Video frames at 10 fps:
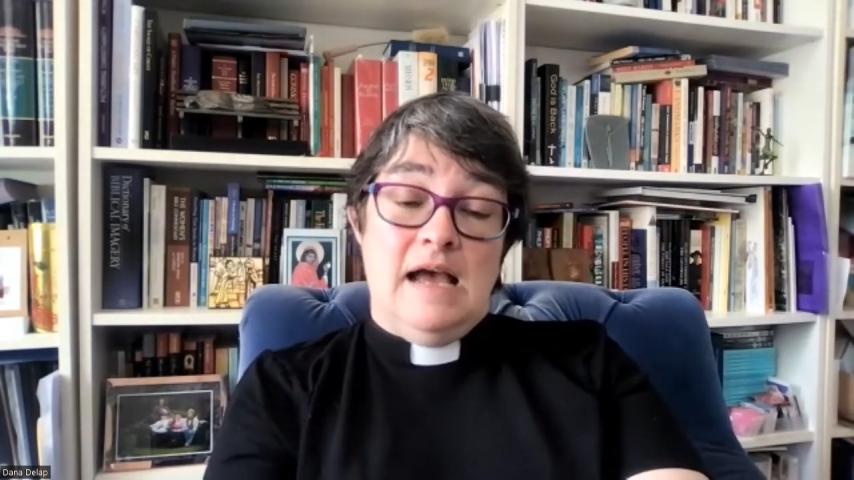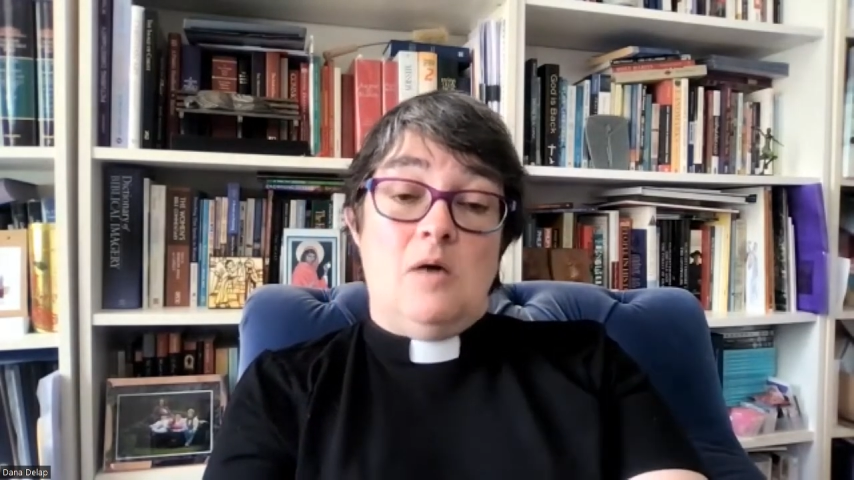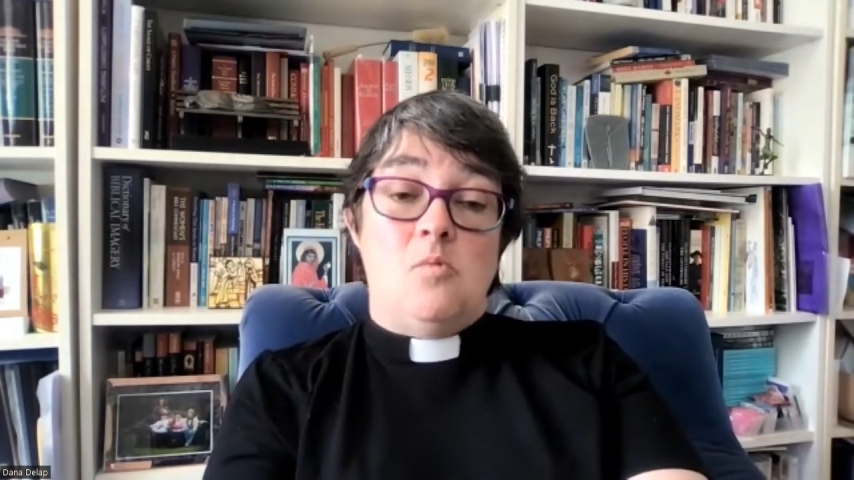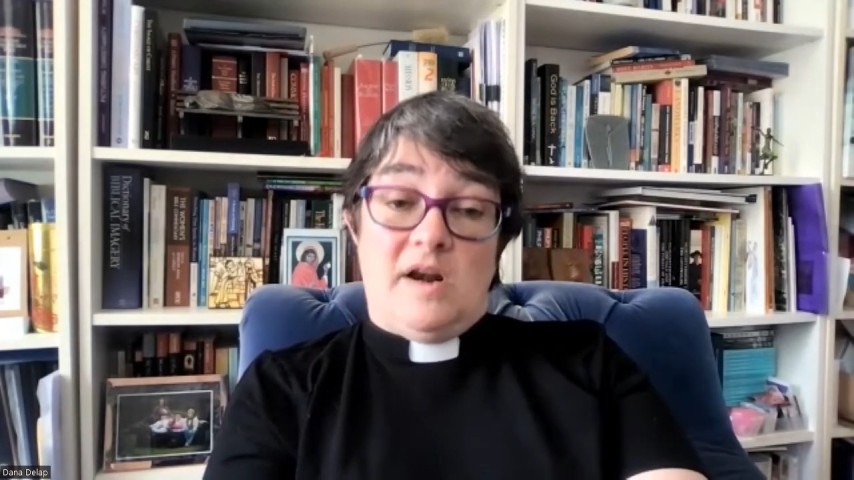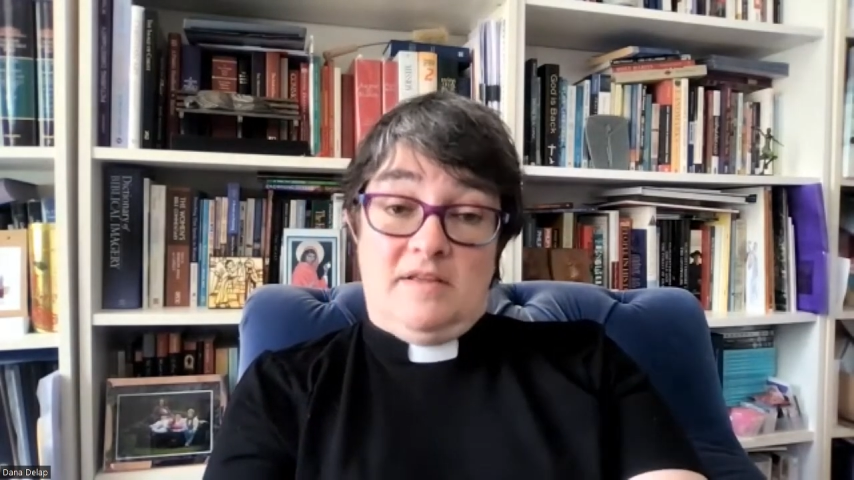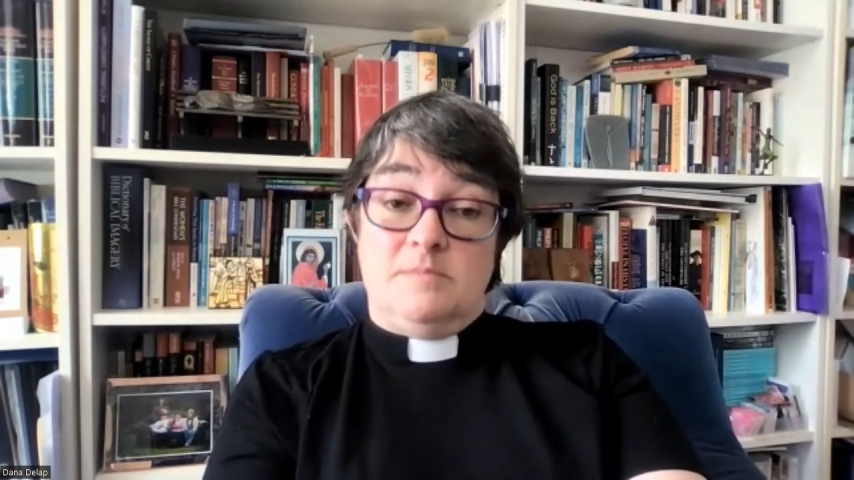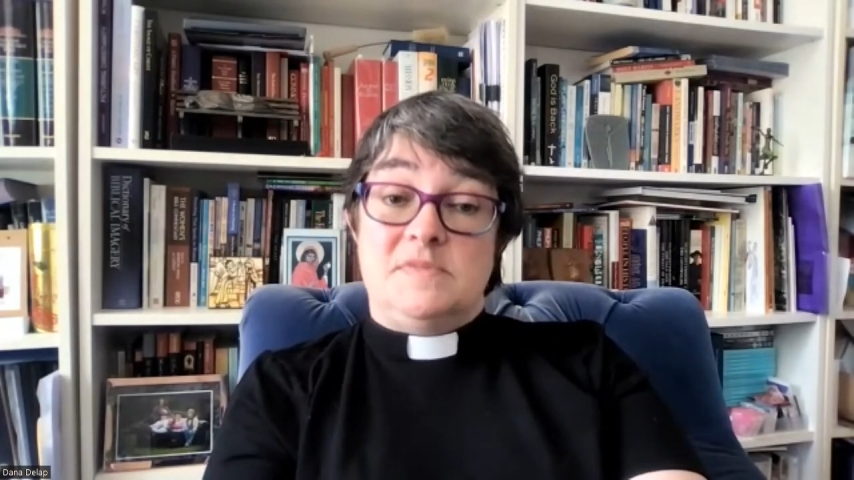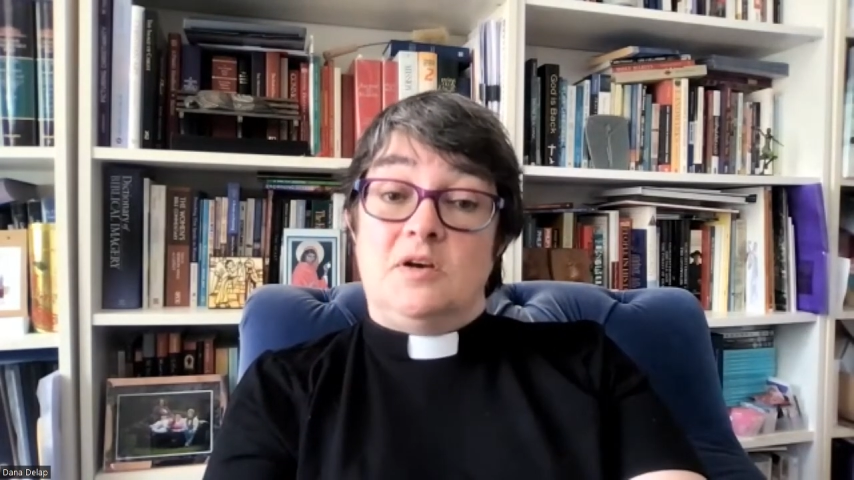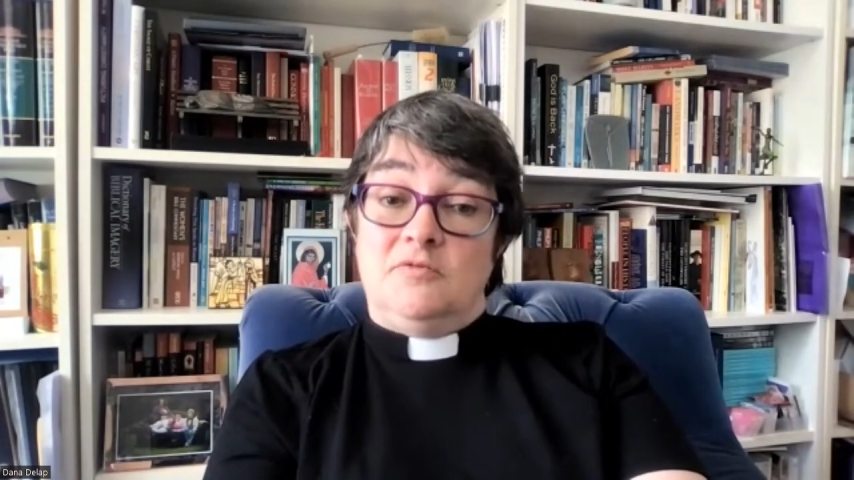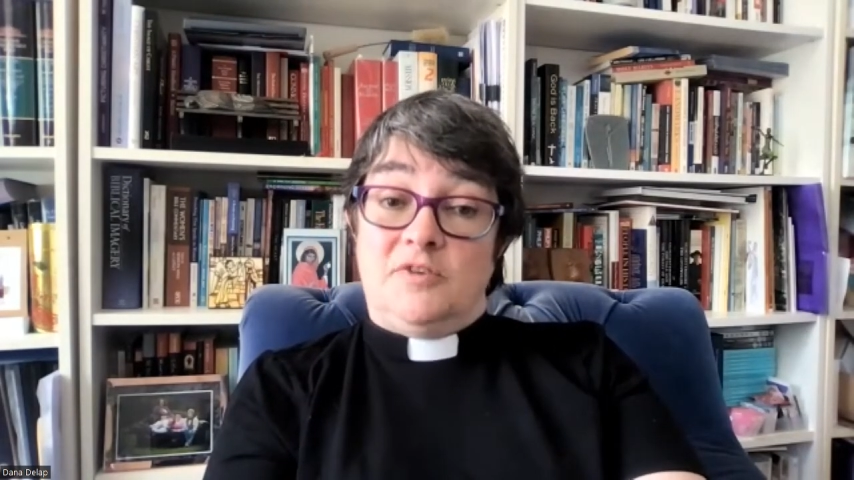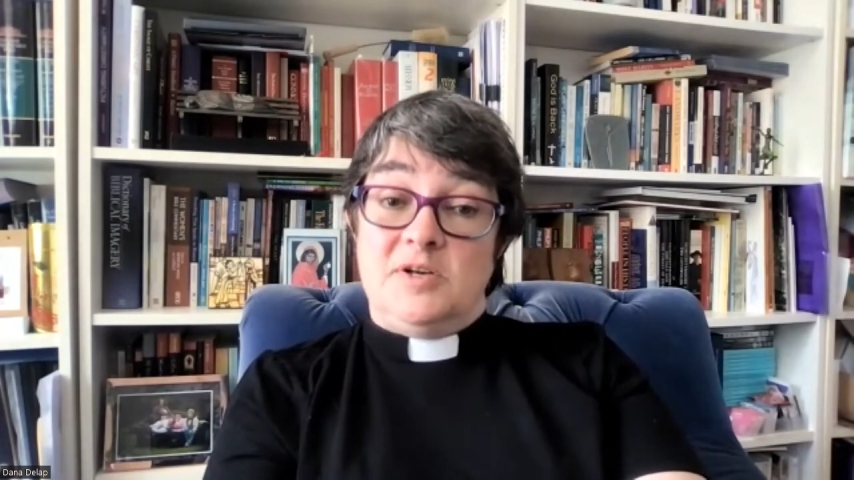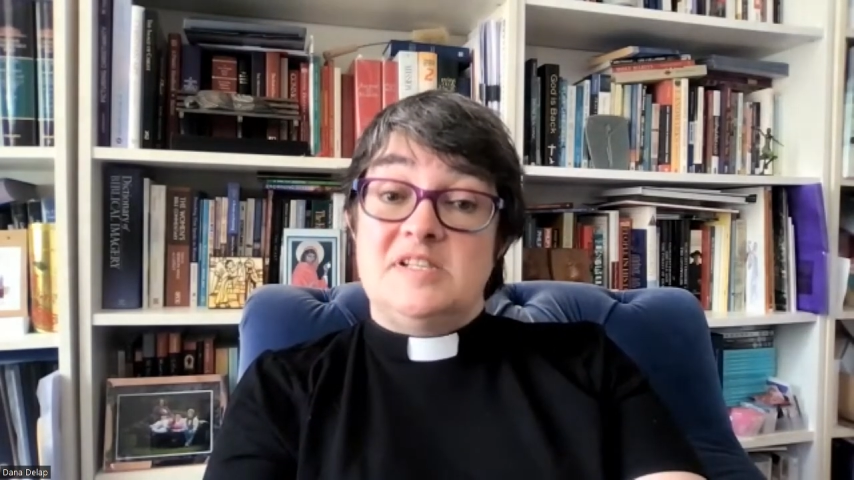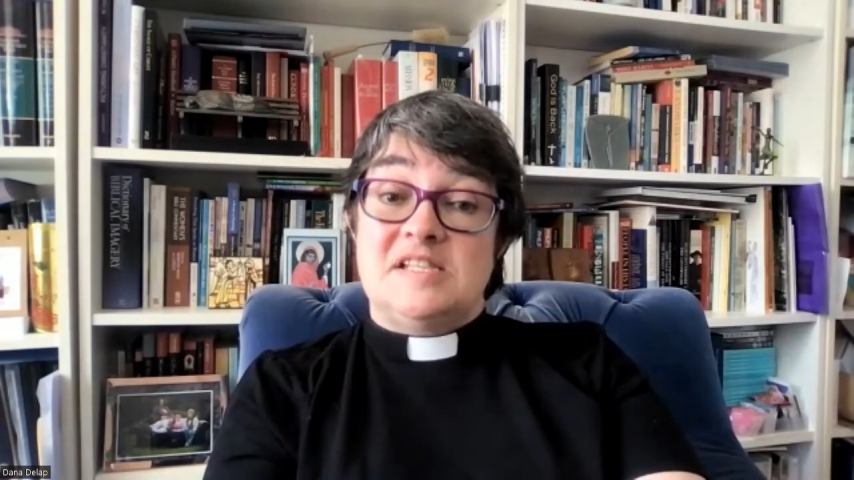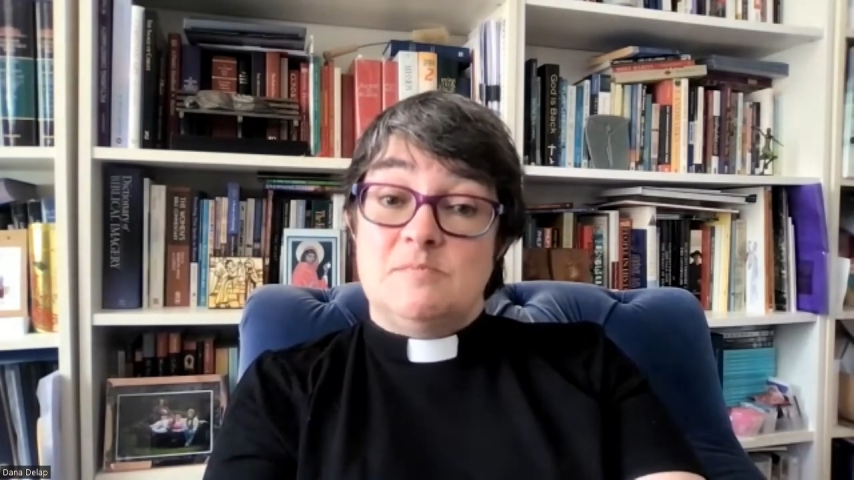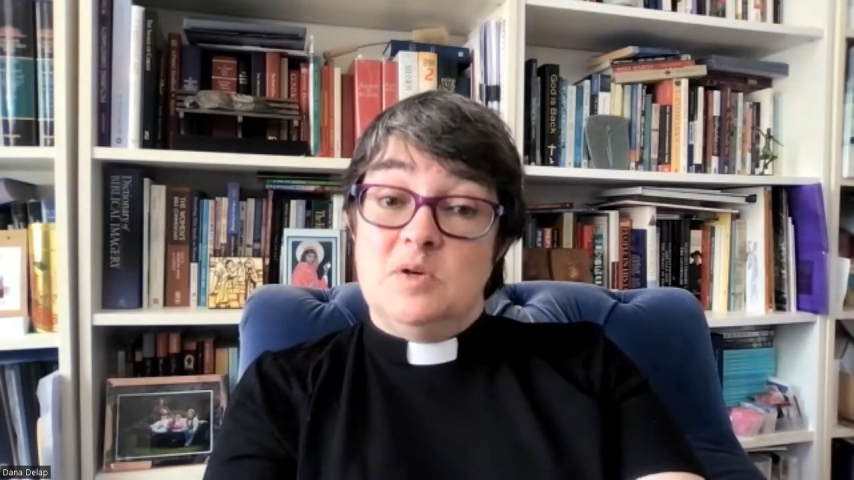One of them's gone very
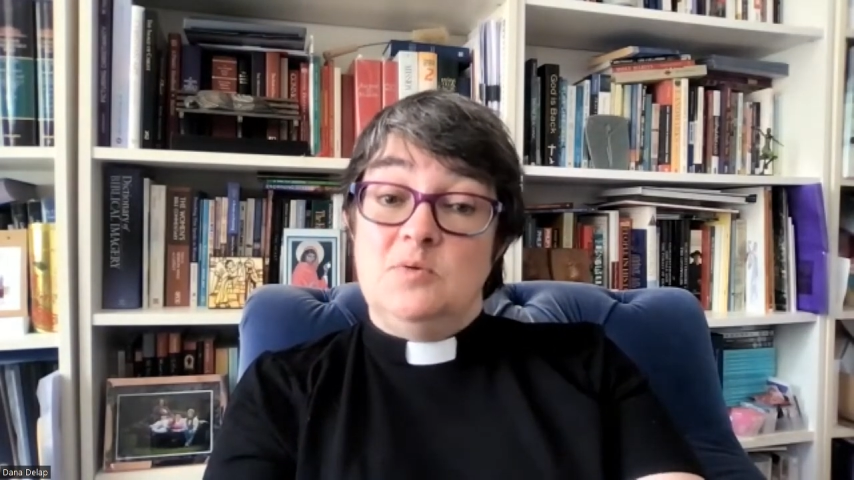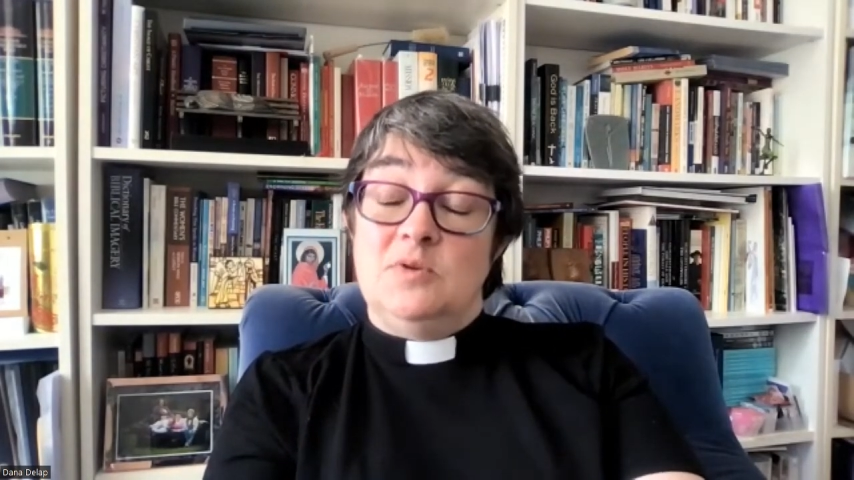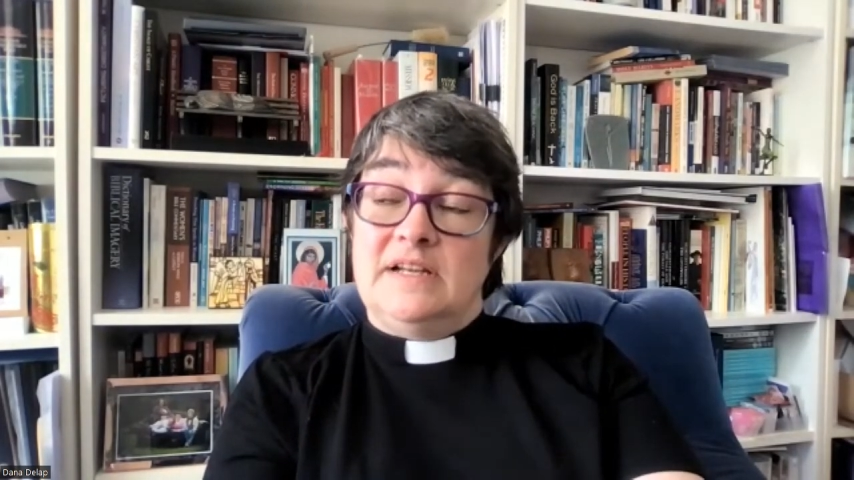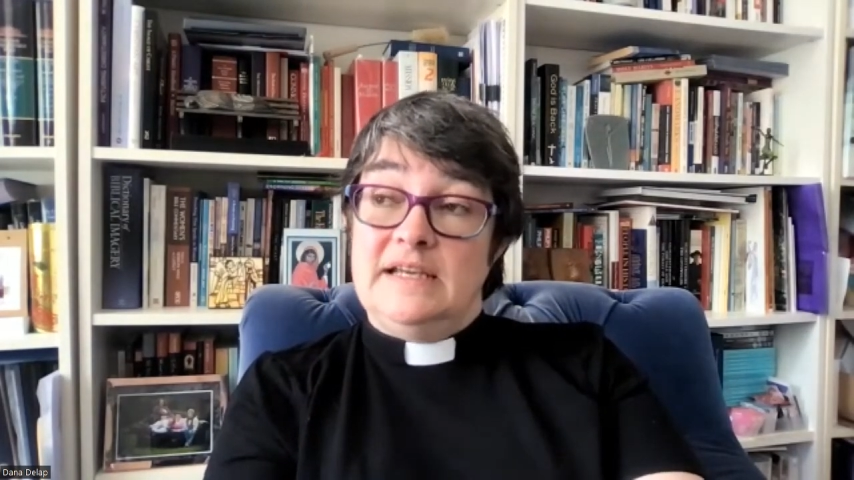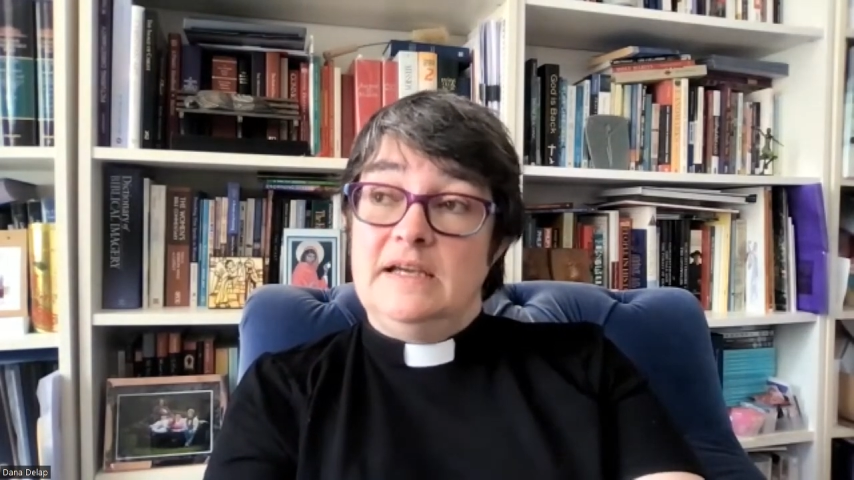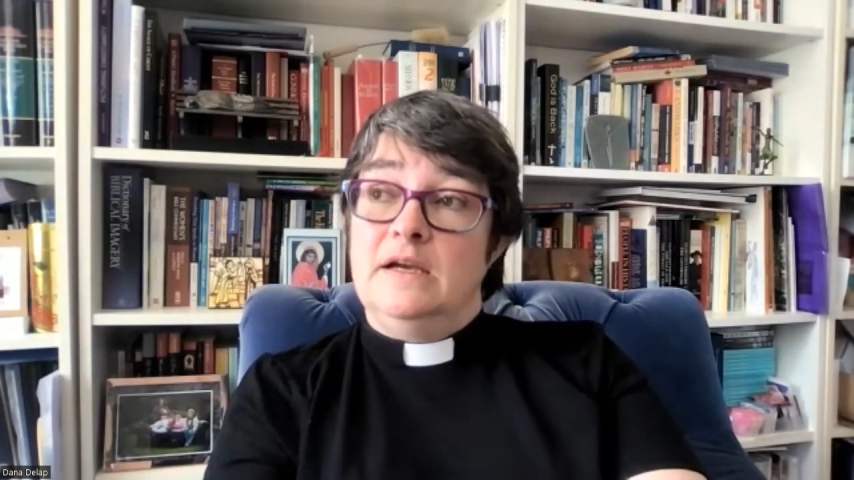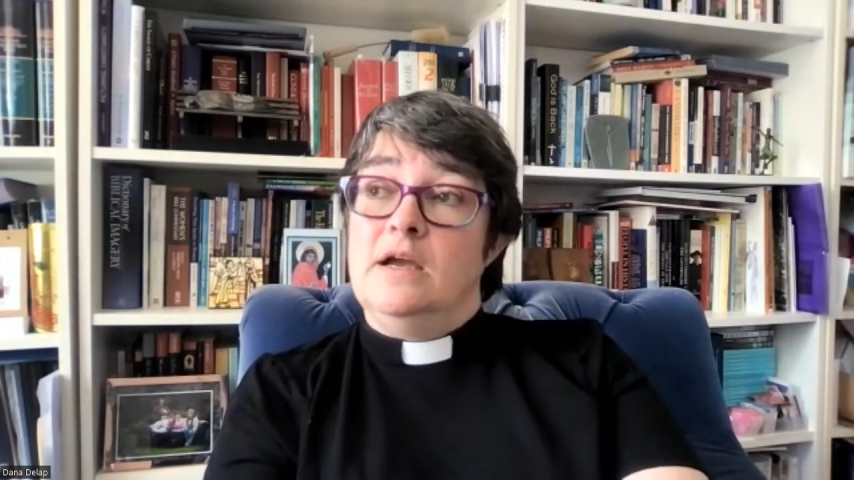smoothly.